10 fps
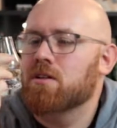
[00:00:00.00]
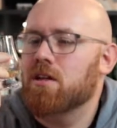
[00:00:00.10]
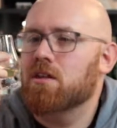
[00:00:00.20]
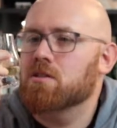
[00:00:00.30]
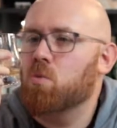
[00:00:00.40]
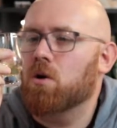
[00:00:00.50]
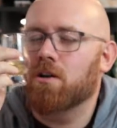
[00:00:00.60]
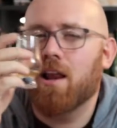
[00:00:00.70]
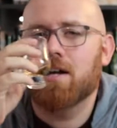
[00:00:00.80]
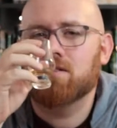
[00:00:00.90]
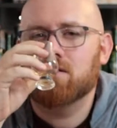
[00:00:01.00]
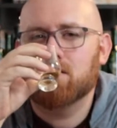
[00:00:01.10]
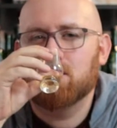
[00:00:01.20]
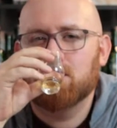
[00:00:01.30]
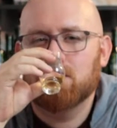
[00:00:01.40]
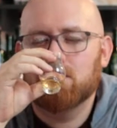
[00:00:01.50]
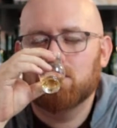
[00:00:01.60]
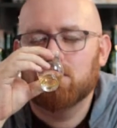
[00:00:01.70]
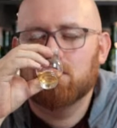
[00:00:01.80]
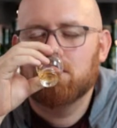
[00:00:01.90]
in this one glass.
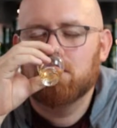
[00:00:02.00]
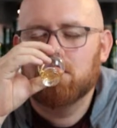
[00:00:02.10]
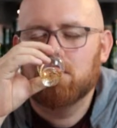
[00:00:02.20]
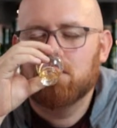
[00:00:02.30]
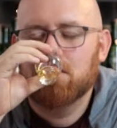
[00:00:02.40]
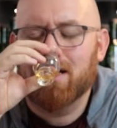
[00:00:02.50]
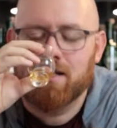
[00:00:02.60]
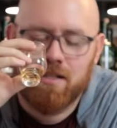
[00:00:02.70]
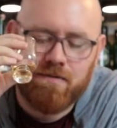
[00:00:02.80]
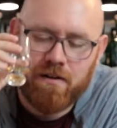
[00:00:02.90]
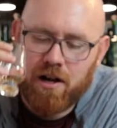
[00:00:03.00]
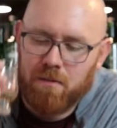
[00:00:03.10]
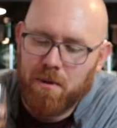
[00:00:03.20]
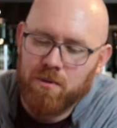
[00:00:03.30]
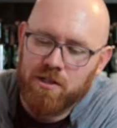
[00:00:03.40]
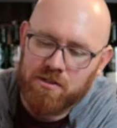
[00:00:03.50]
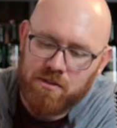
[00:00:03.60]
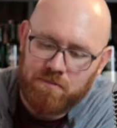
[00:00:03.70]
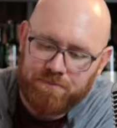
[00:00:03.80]
Like I said, very harmonious.